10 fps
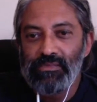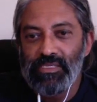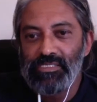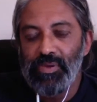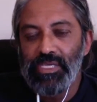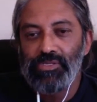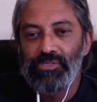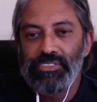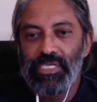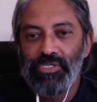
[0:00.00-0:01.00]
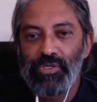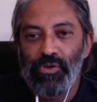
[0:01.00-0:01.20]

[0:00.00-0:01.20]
that is based on sexual